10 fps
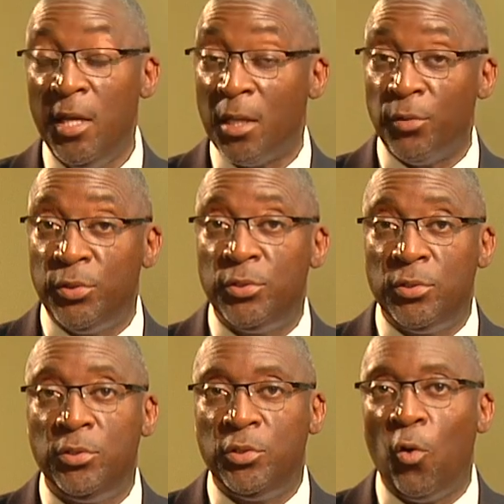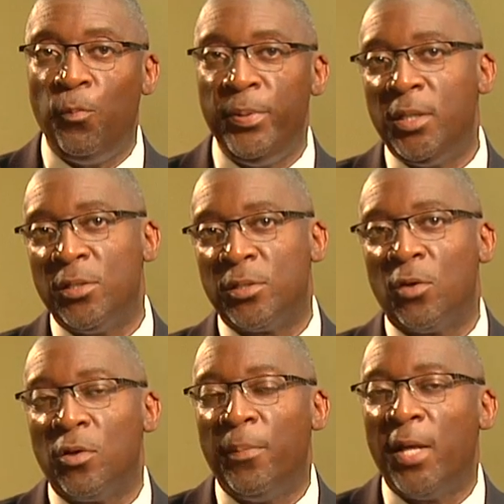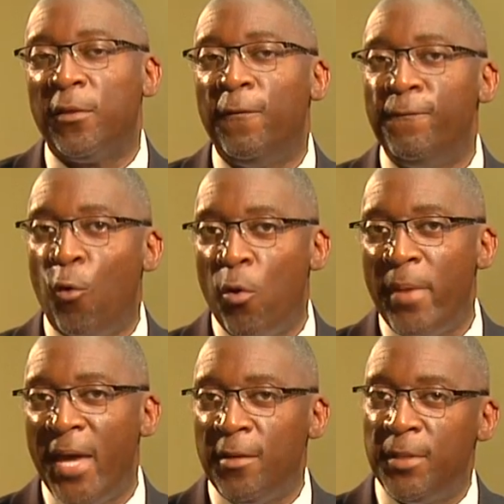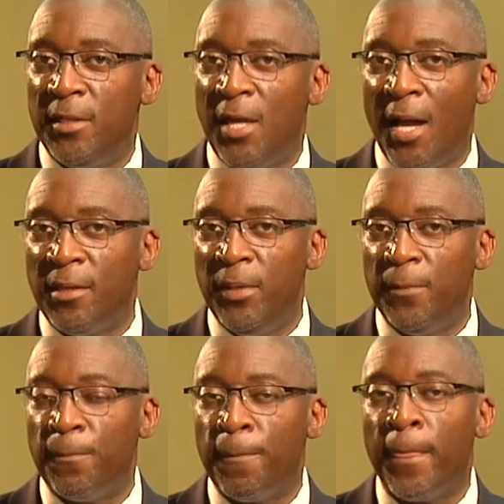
Now, don't be concerned about the format of that document.